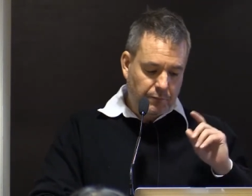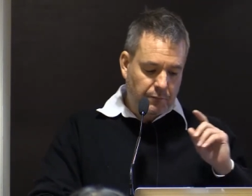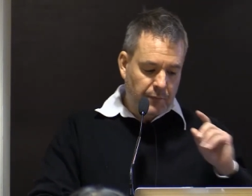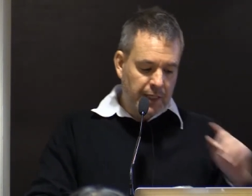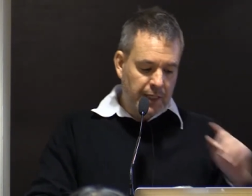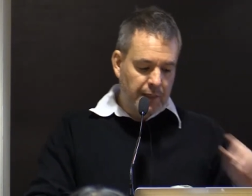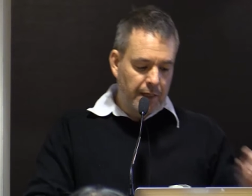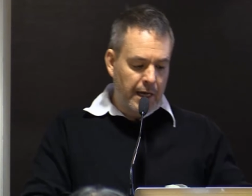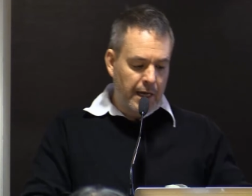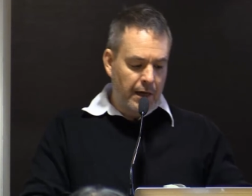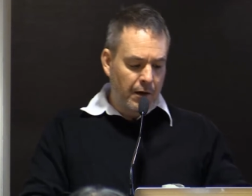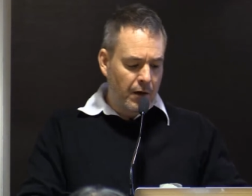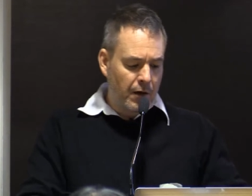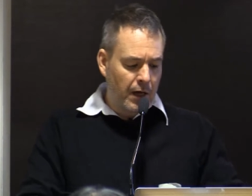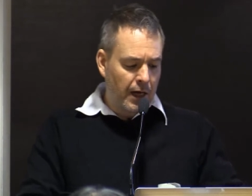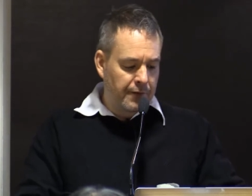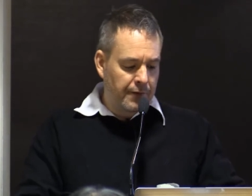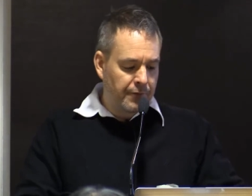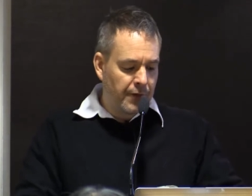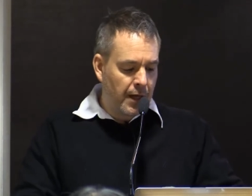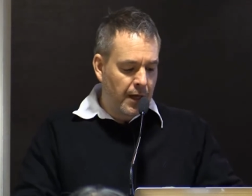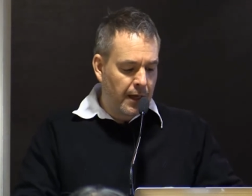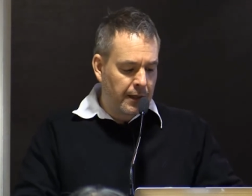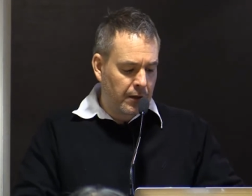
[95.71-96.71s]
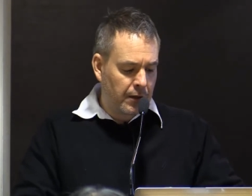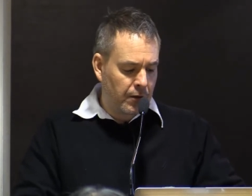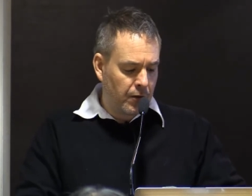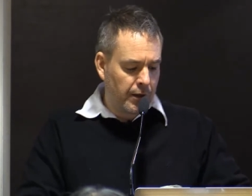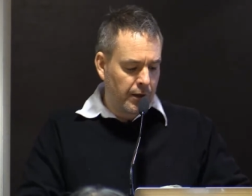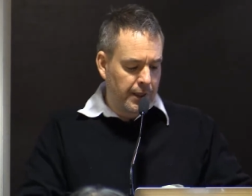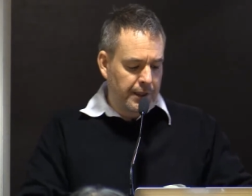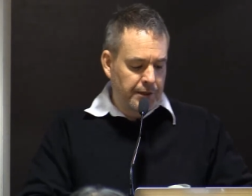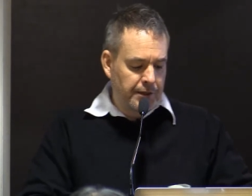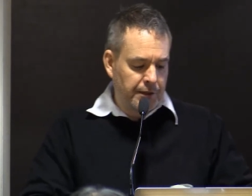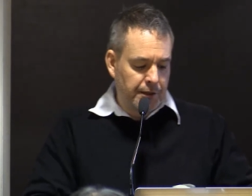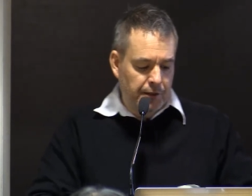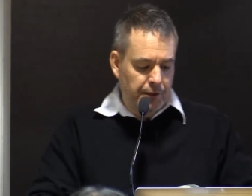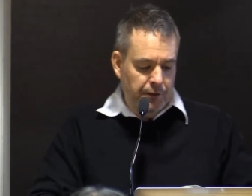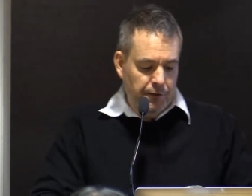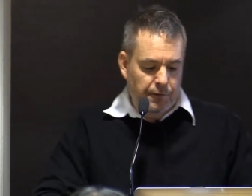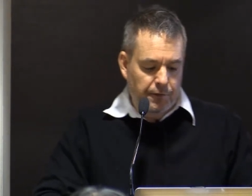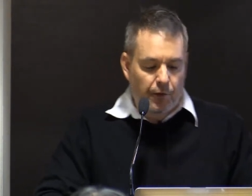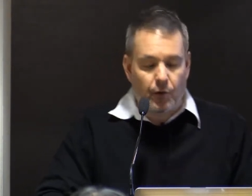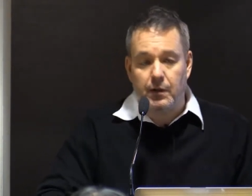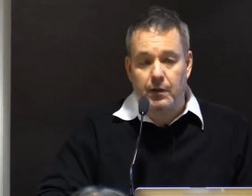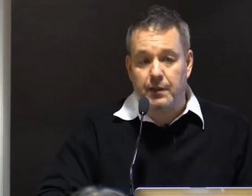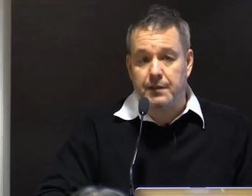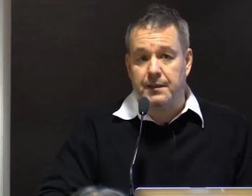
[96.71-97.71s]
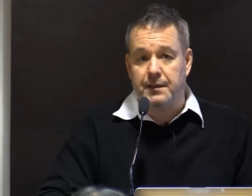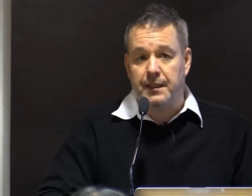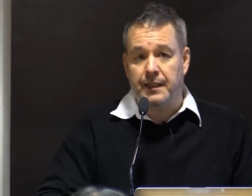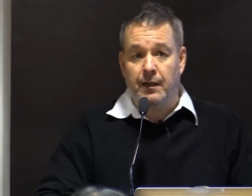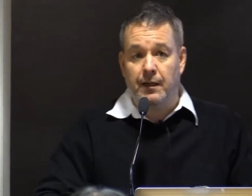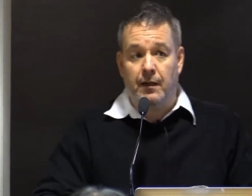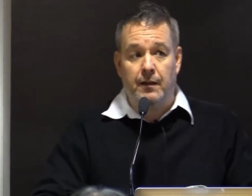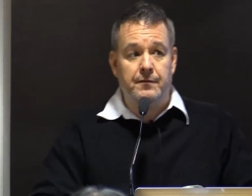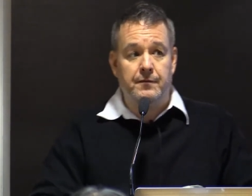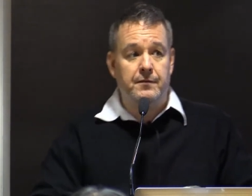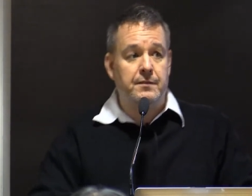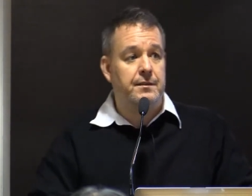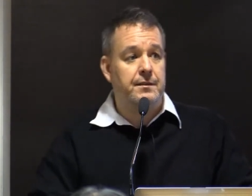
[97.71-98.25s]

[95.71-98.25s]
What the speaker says: Now, I'm not going to focus in on